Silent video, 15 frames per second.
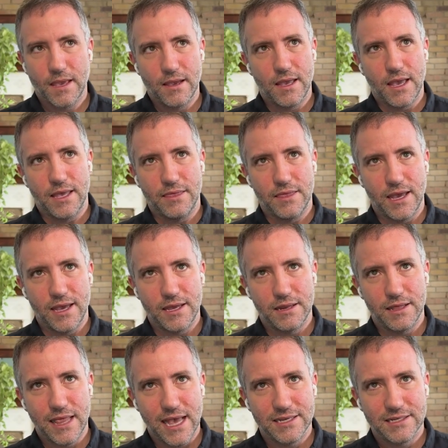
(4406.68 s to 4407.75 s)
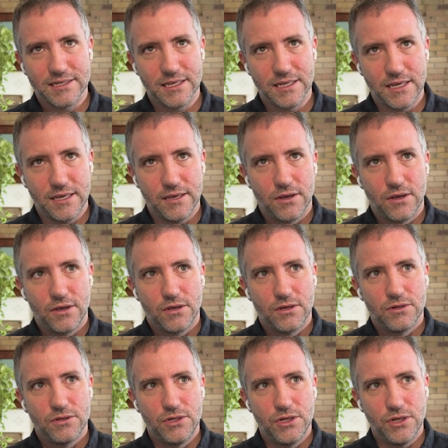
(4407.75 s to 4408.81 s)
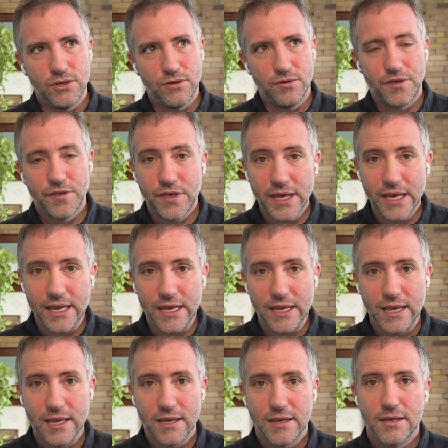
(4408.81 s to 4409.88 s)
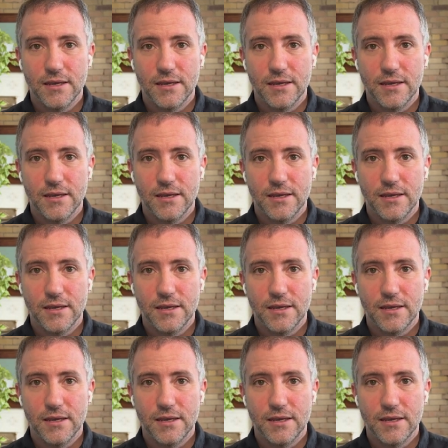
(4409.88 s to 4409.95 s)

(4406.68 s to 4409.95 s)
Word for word: And then lastly, do you think